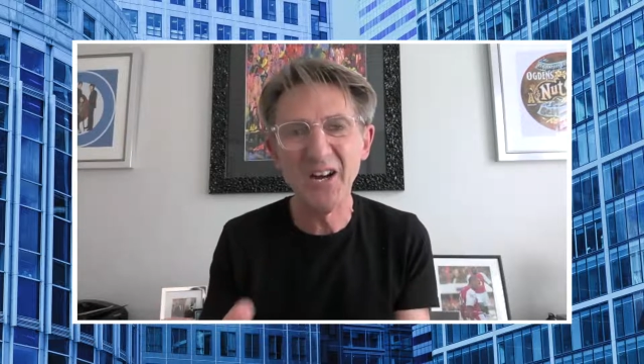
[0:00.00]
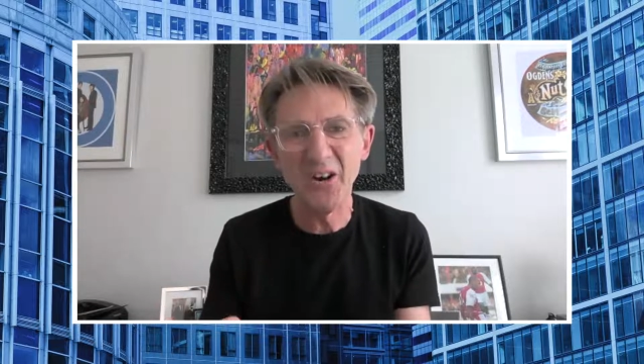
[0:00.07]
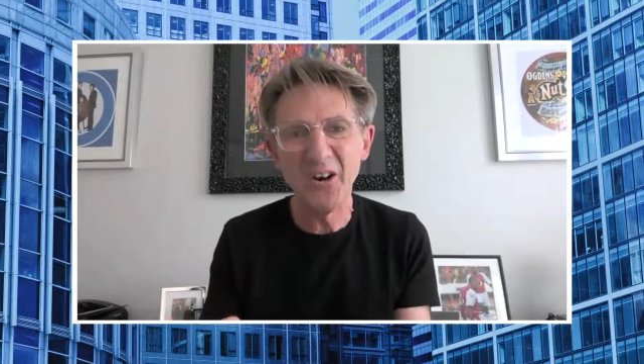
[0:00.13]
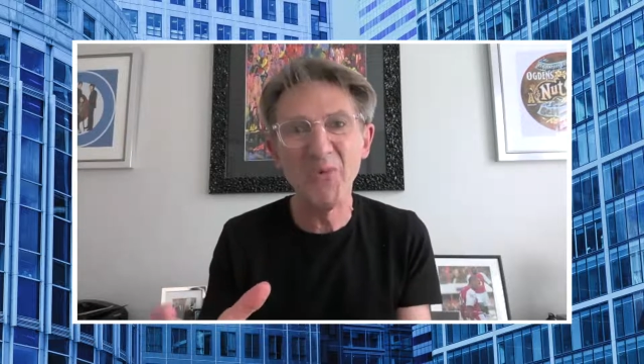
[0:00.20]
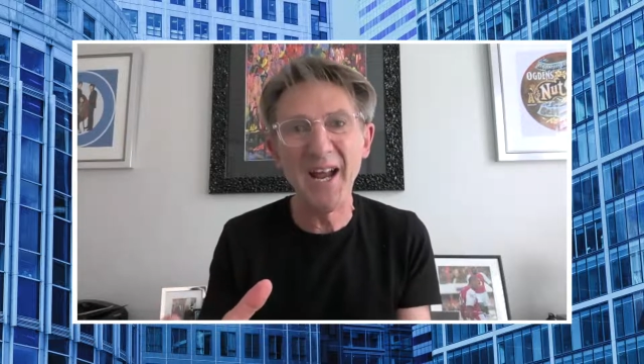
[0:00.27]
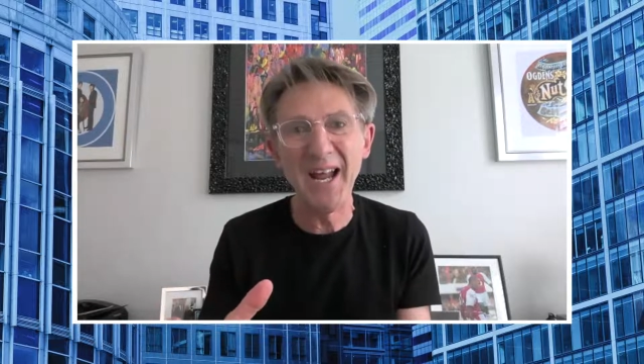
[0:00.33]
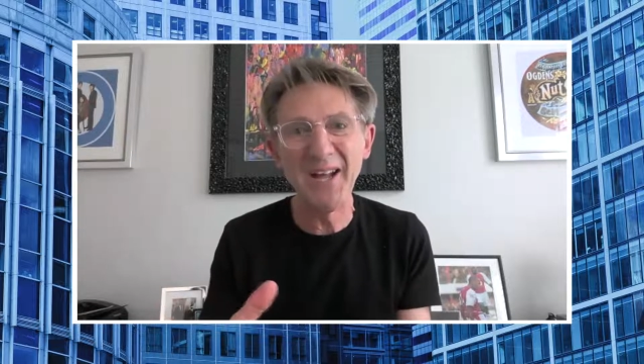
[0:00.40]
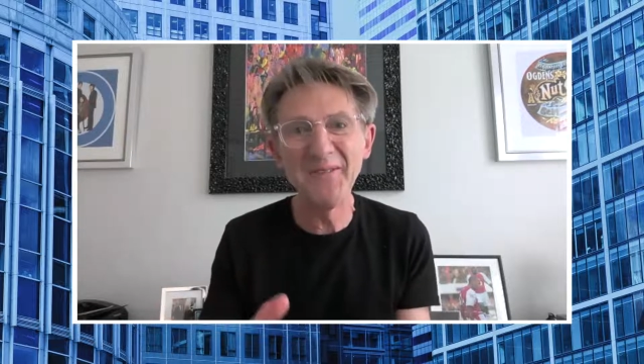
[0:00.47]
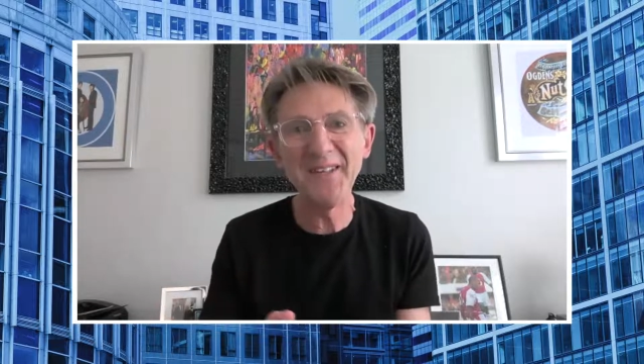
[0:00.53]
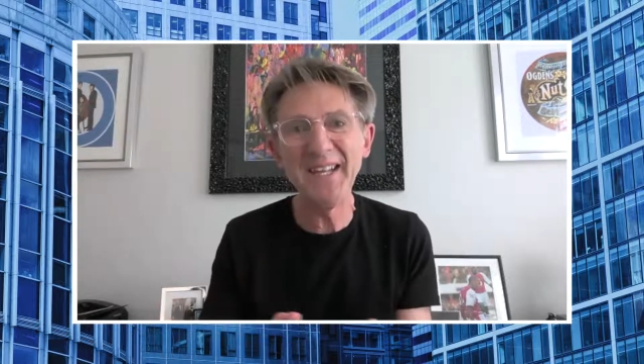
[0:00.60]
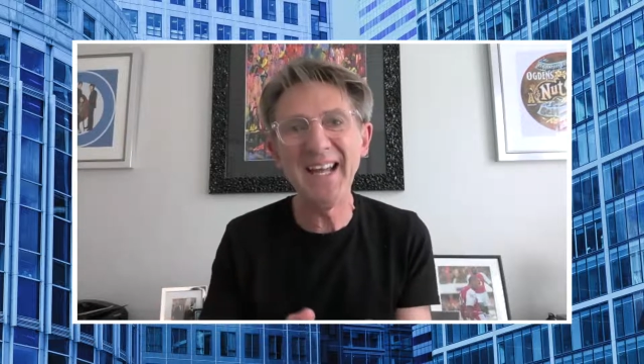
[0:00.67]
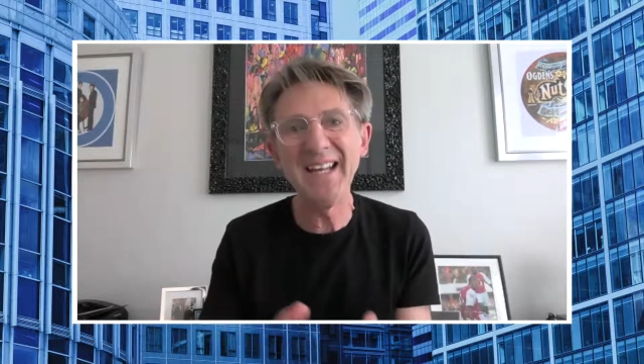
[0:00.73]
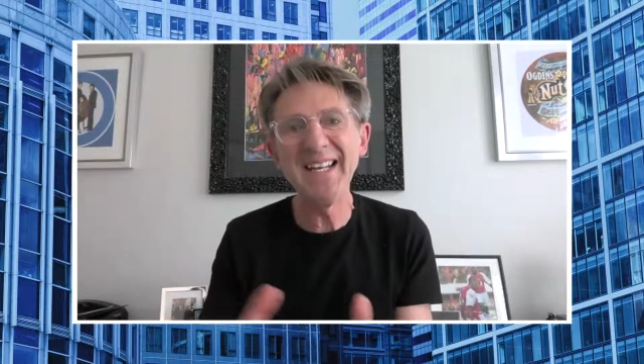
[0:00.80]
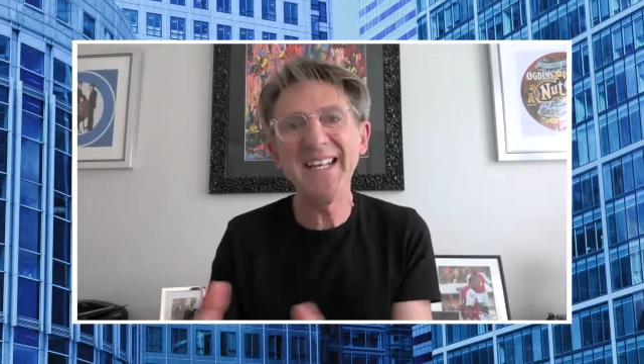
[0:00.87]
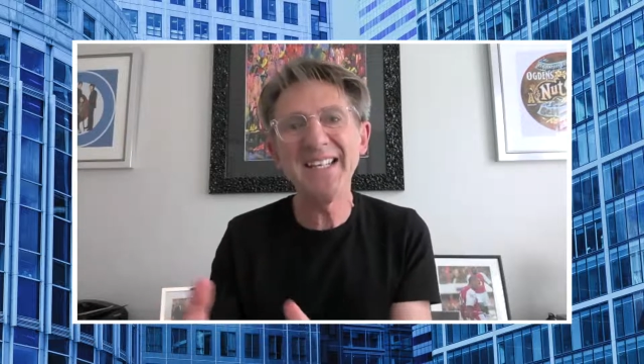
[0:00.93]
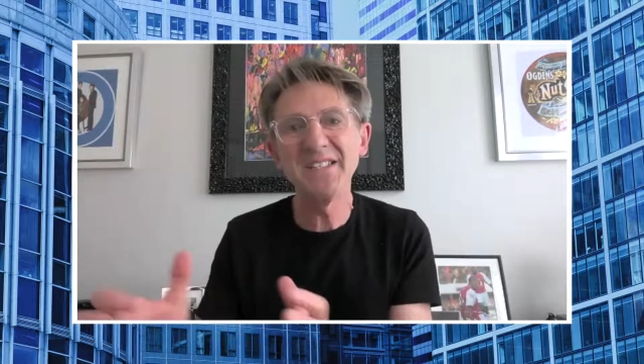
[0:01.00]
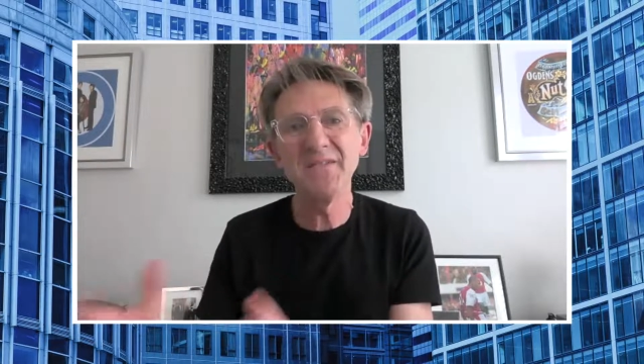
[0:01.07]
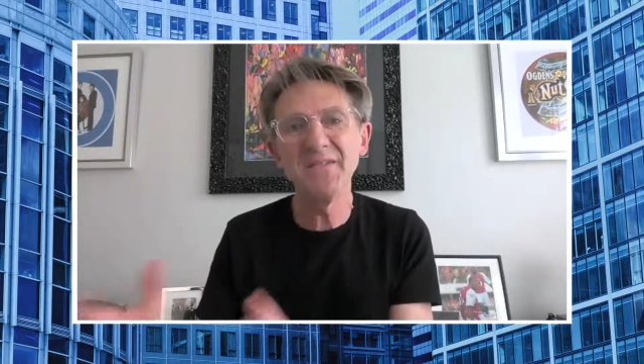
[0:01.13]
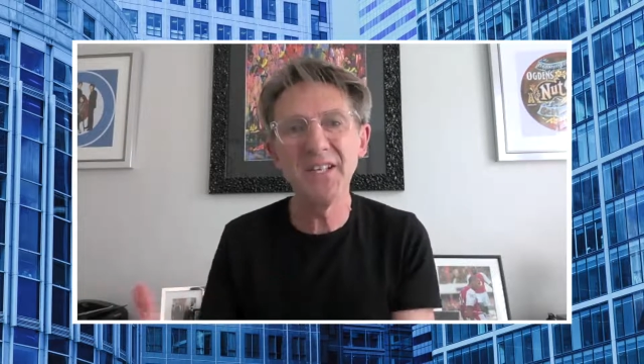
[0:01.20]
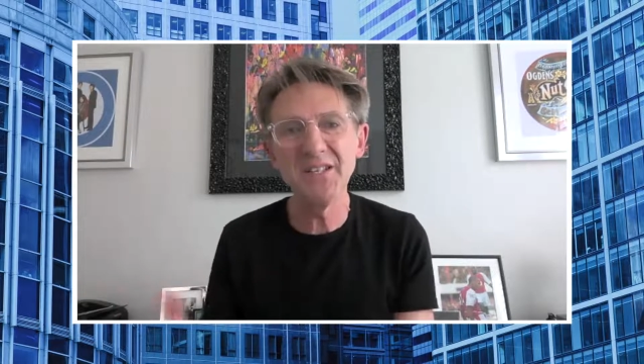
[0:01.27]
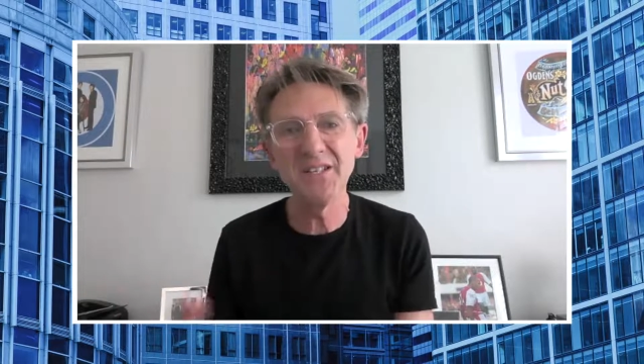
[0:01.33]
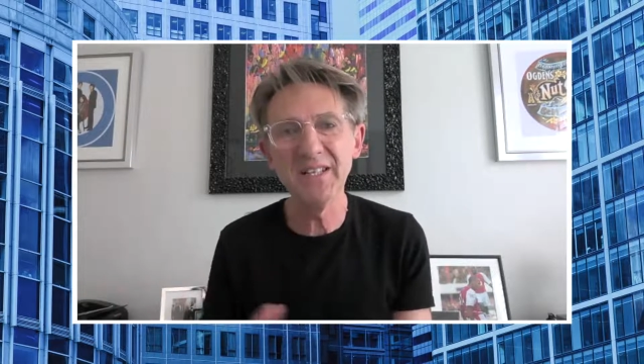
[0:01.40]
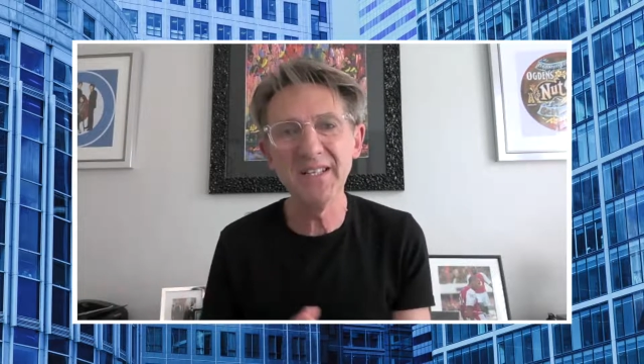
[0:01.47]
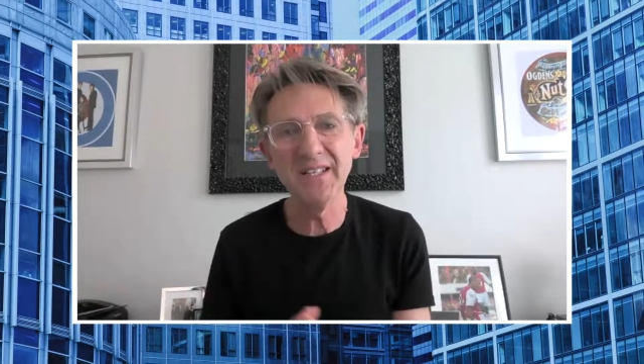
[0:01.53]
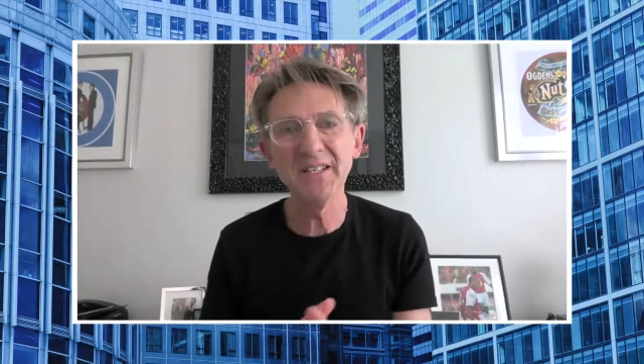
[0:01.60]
around and is eventually